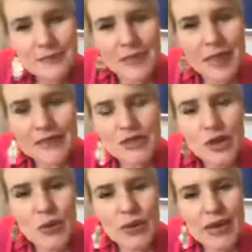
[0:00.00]
And
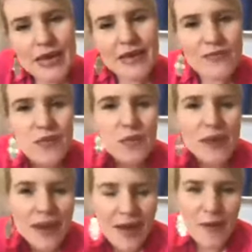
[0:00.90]
so if you
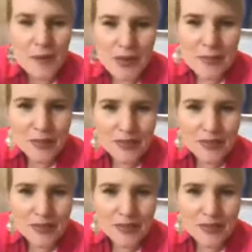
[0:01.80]
allow people